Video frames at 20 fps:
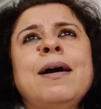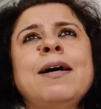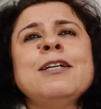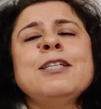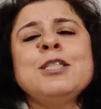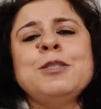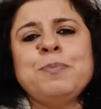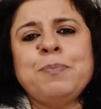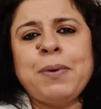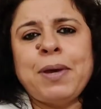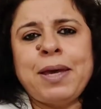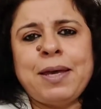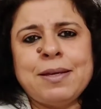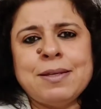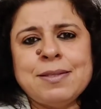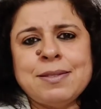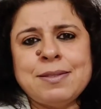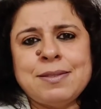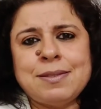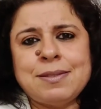a
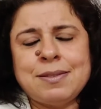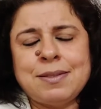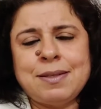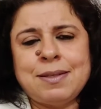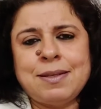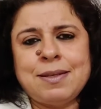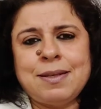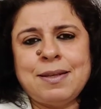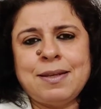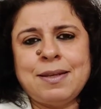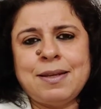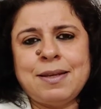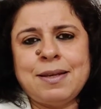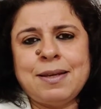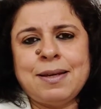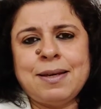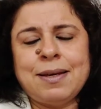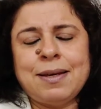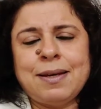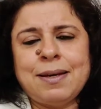space
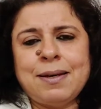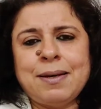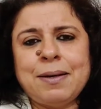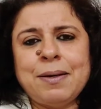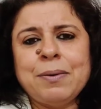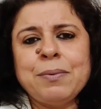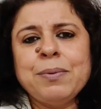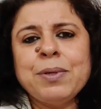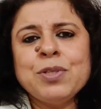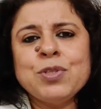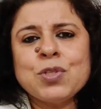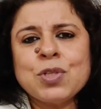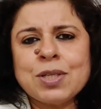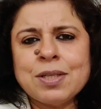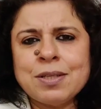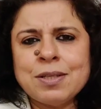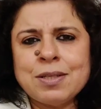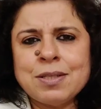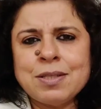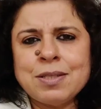which
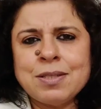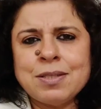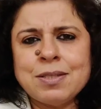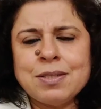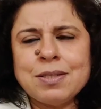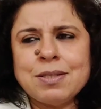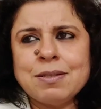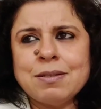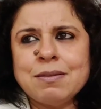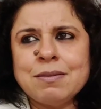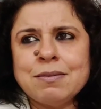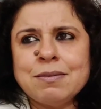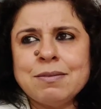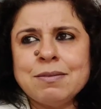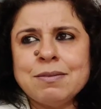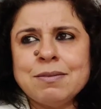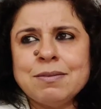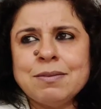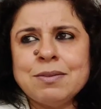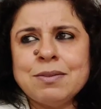is
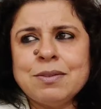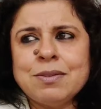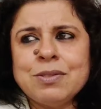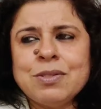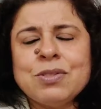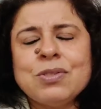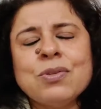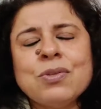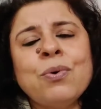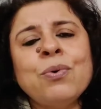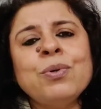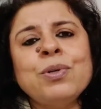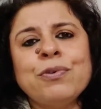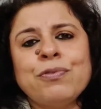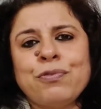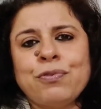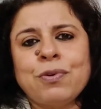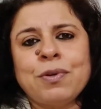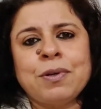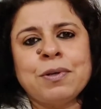so
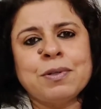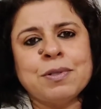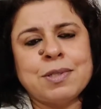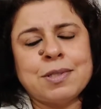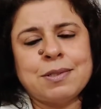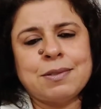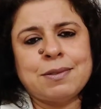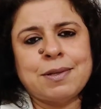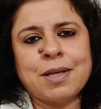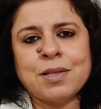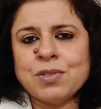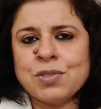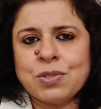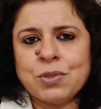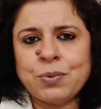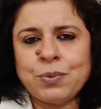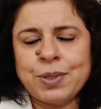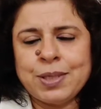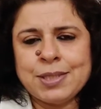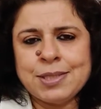different and
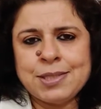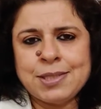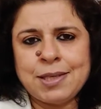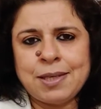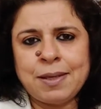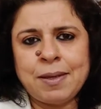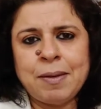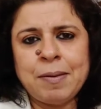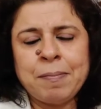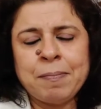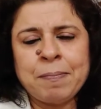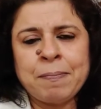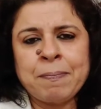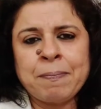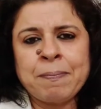so easy